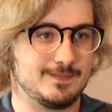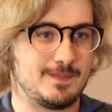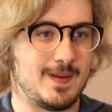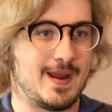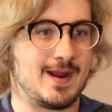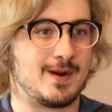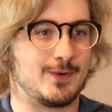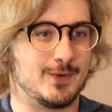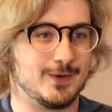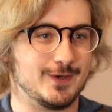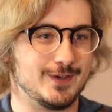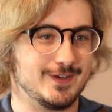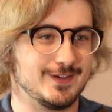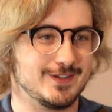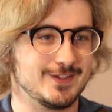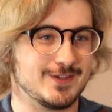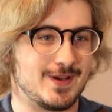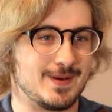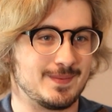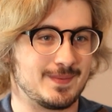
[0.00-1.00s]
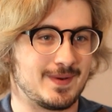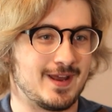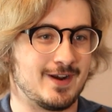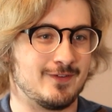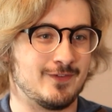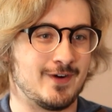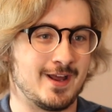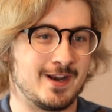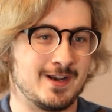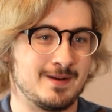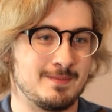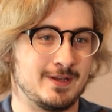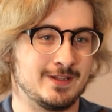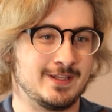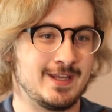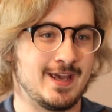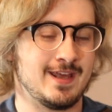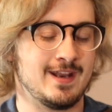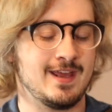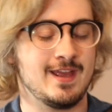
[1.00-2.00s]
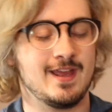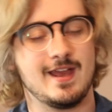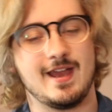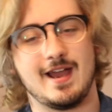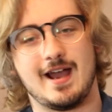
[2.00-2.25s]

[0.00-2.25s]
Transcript: back order, so I'm kind of rotted about that.